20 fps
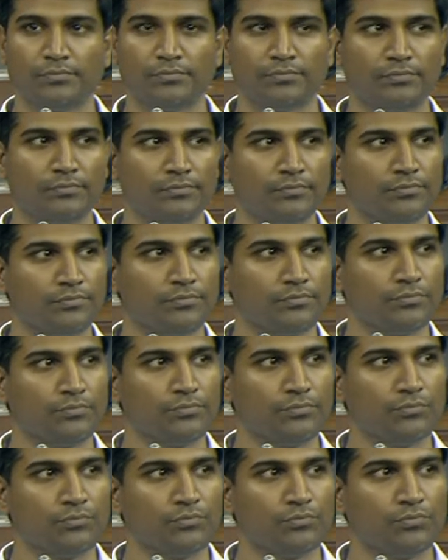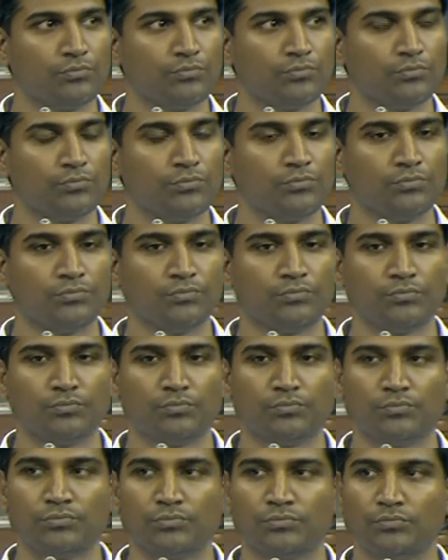
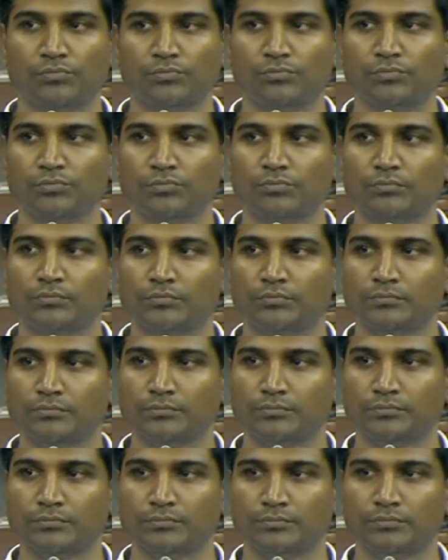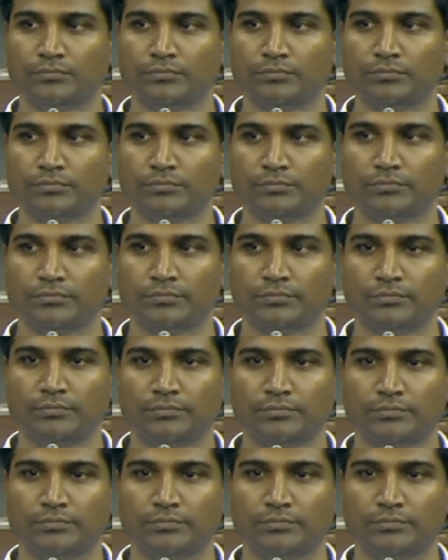(silent)